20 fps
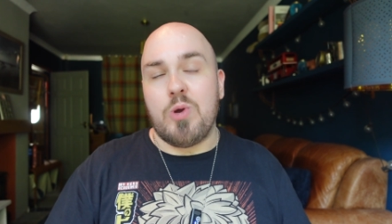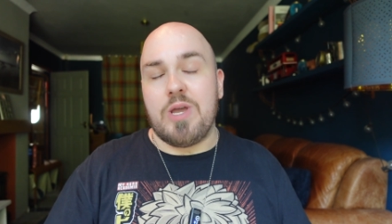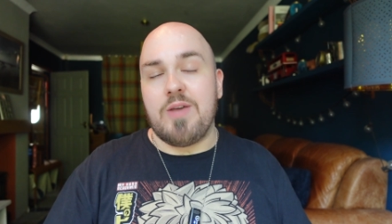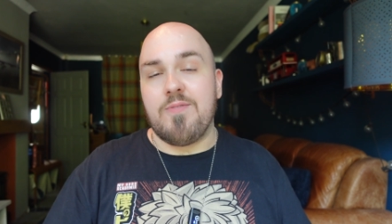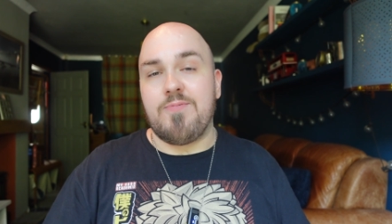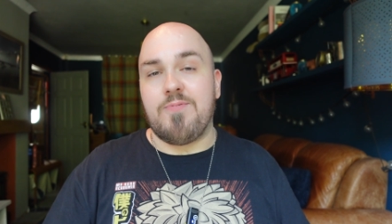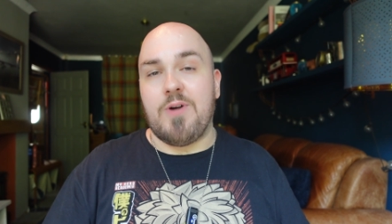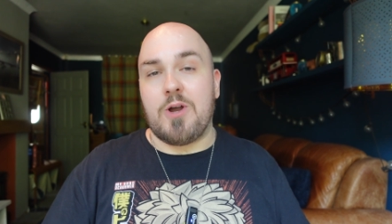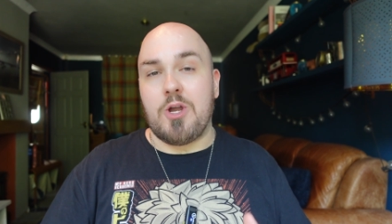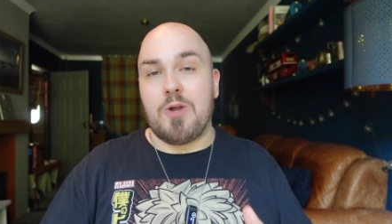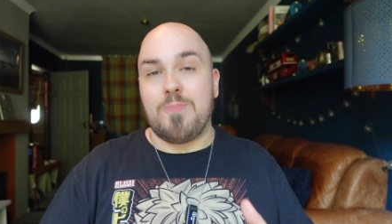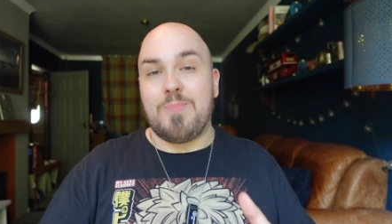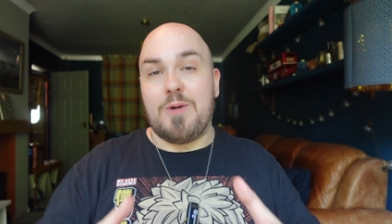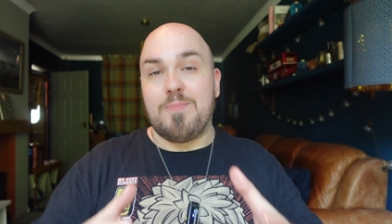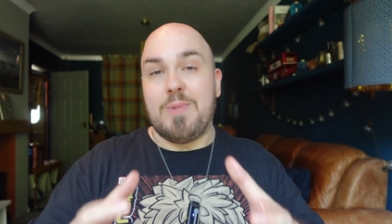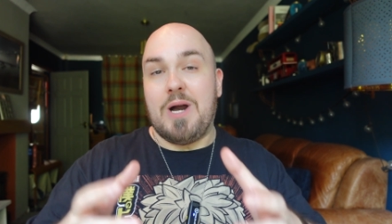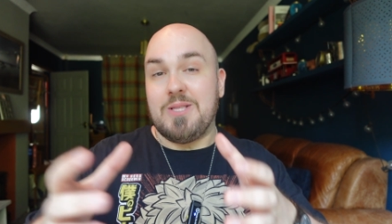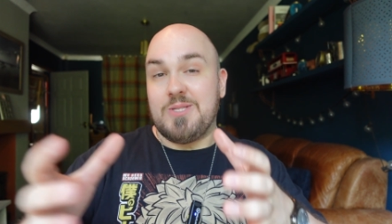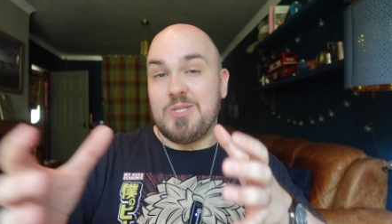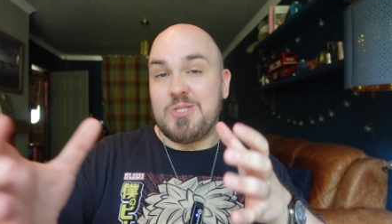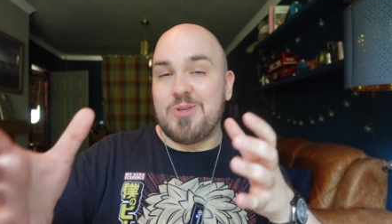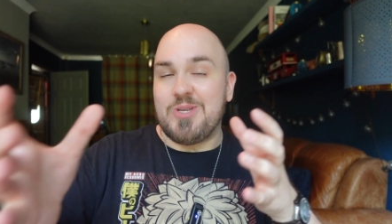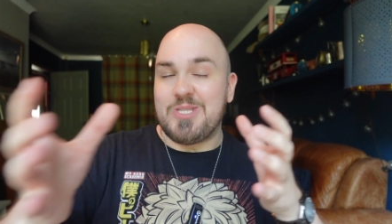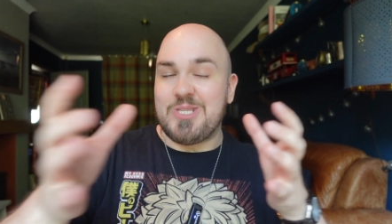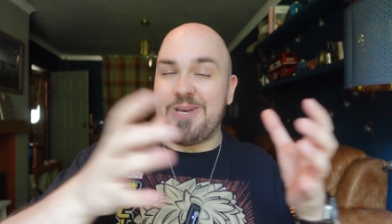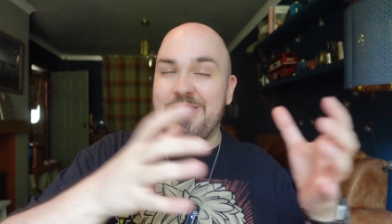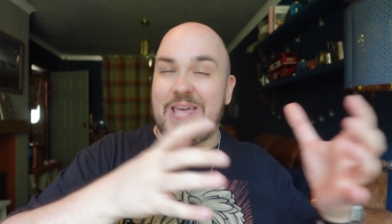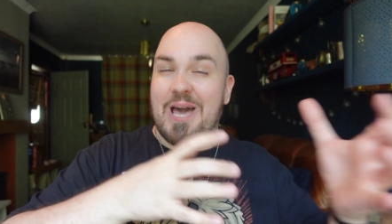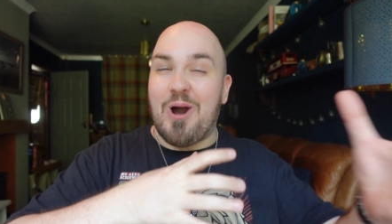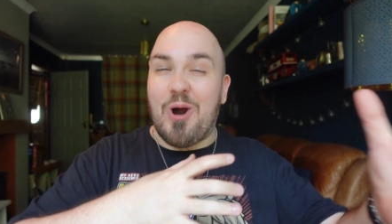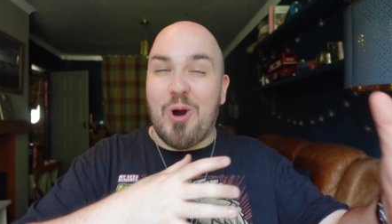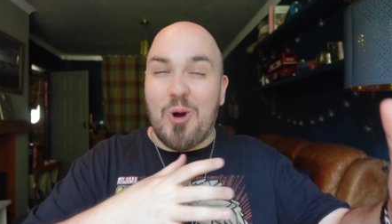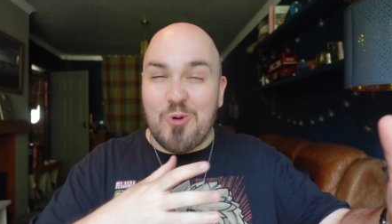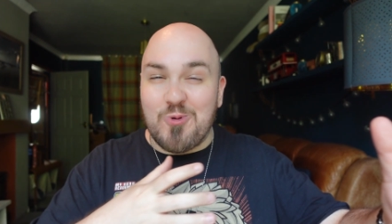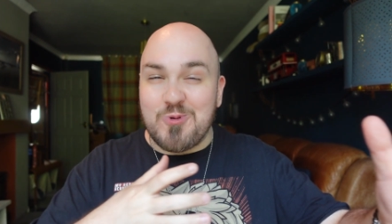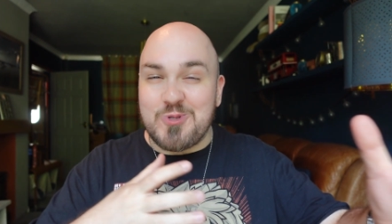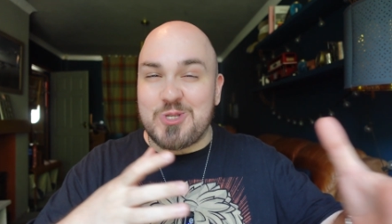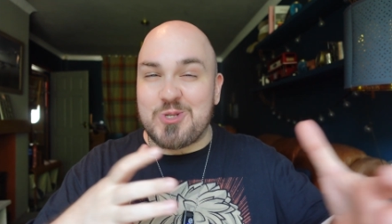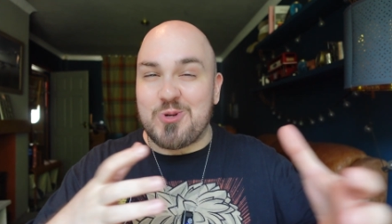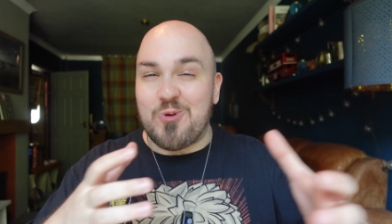with Funko Pop hunts. So it's like that
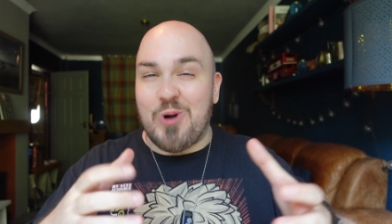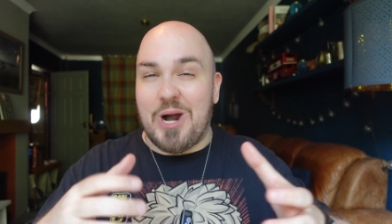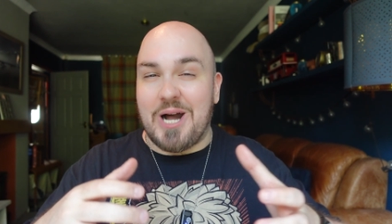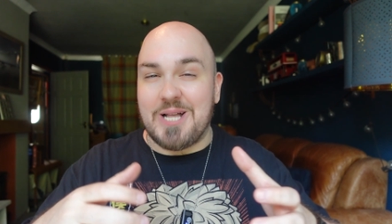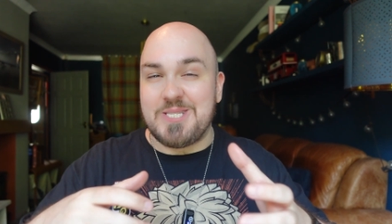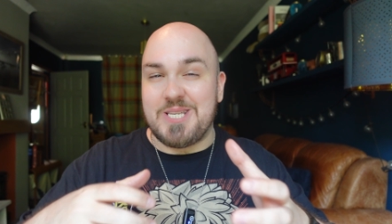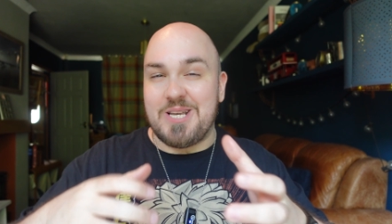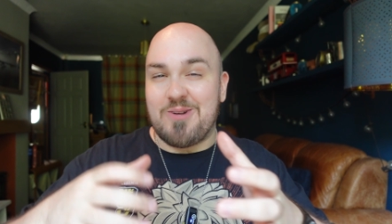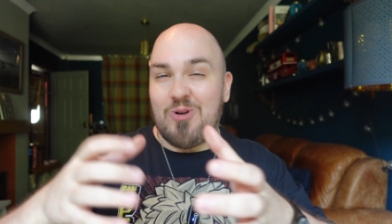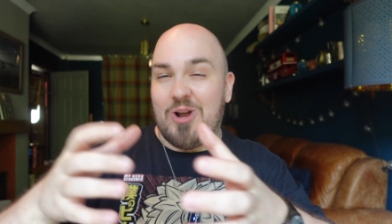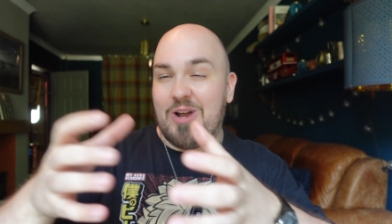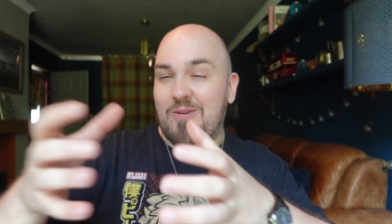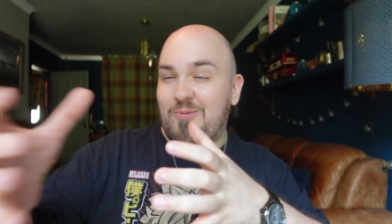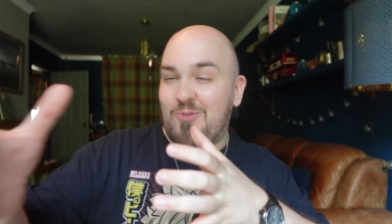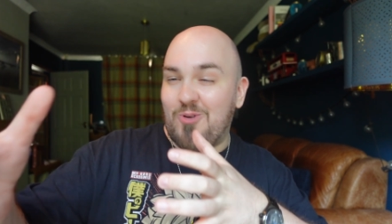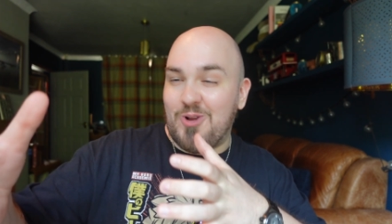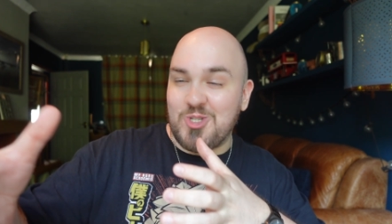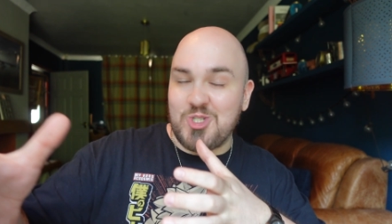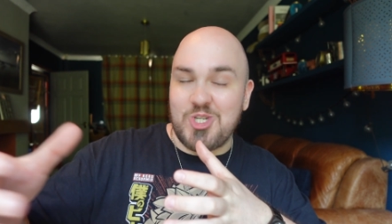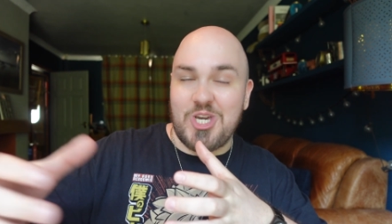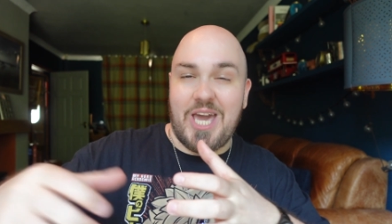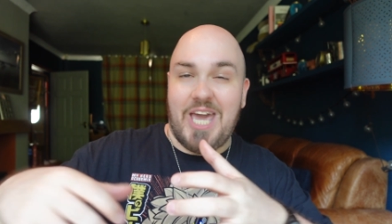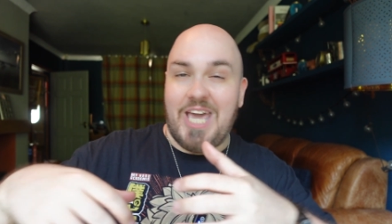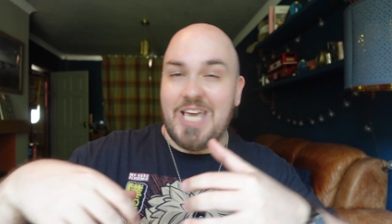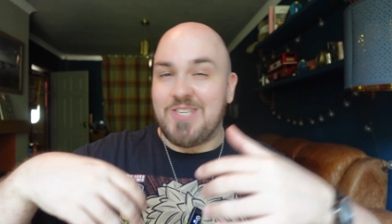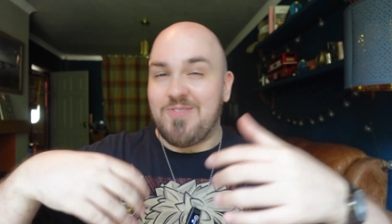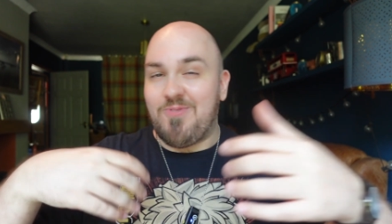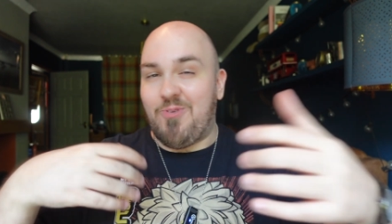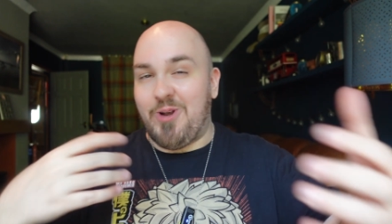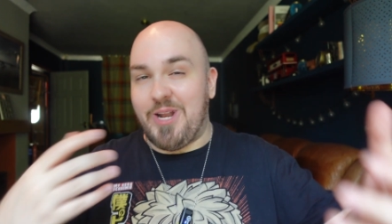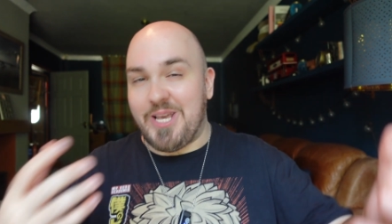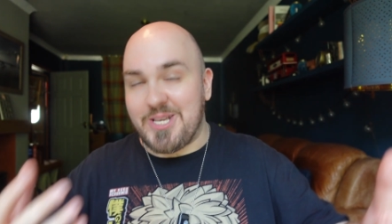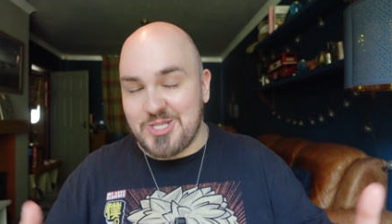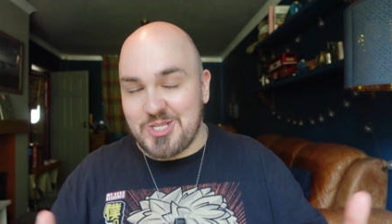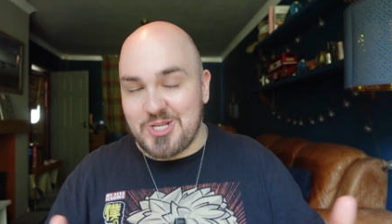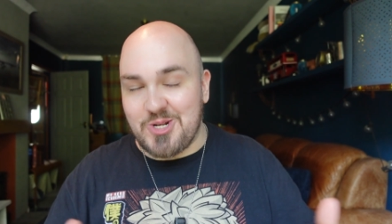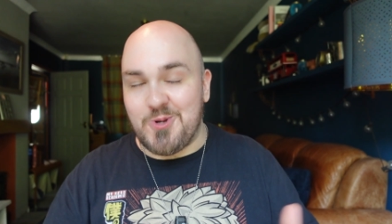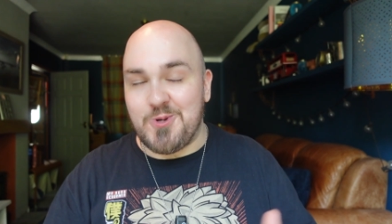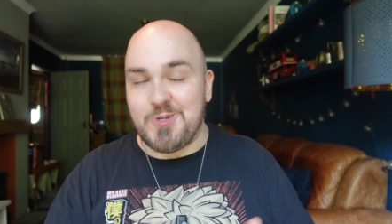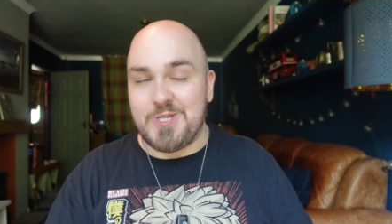old school hunting, right? For a chase, for an
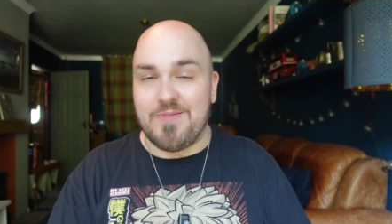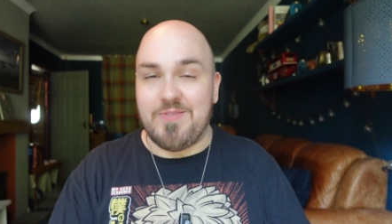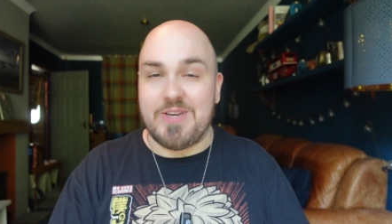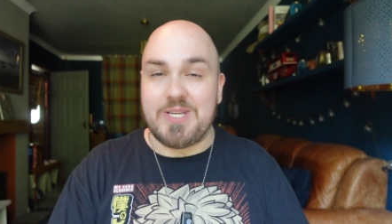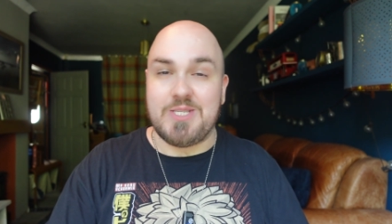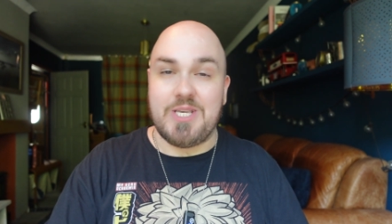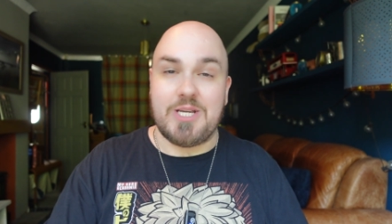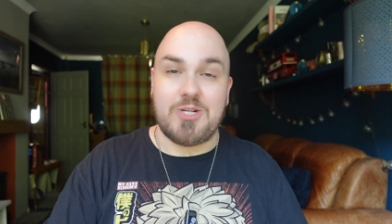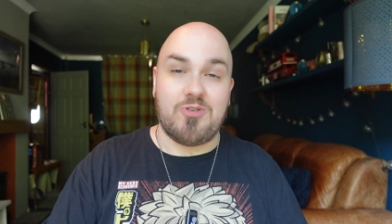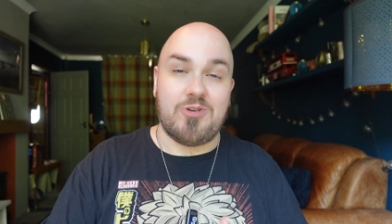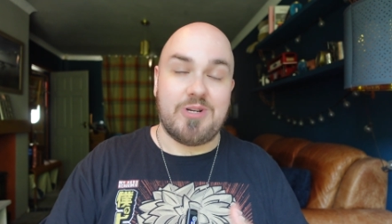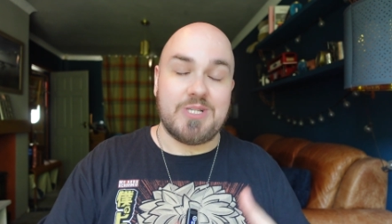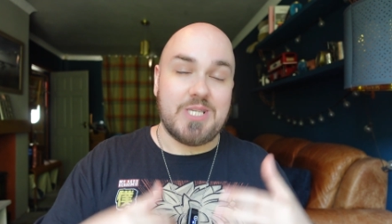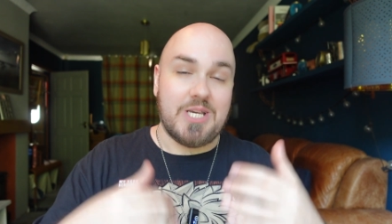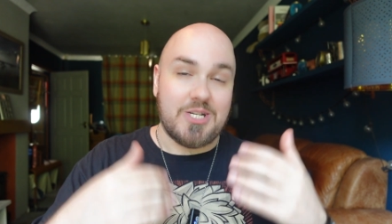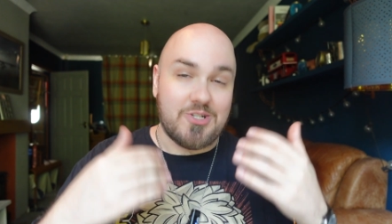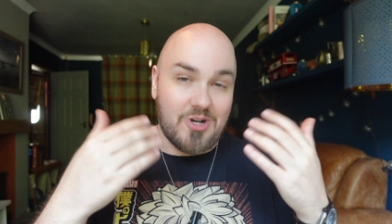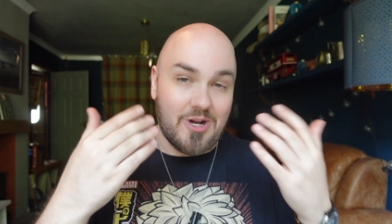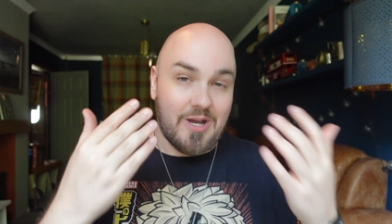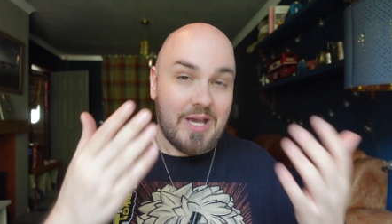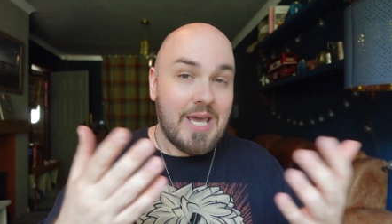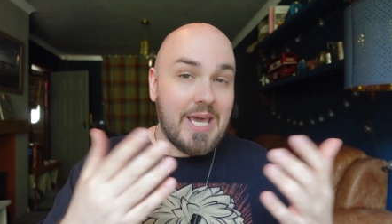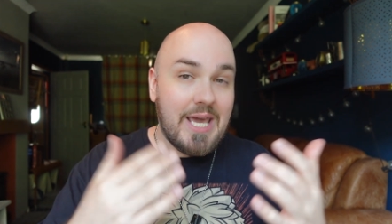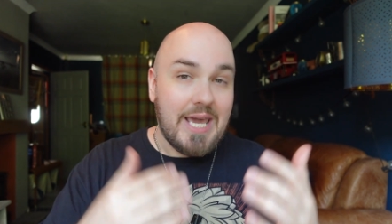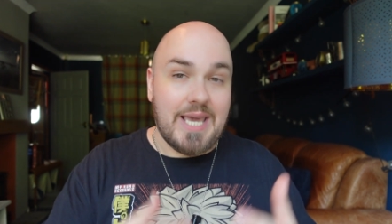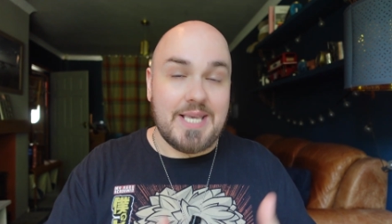exclusive, etc., etc.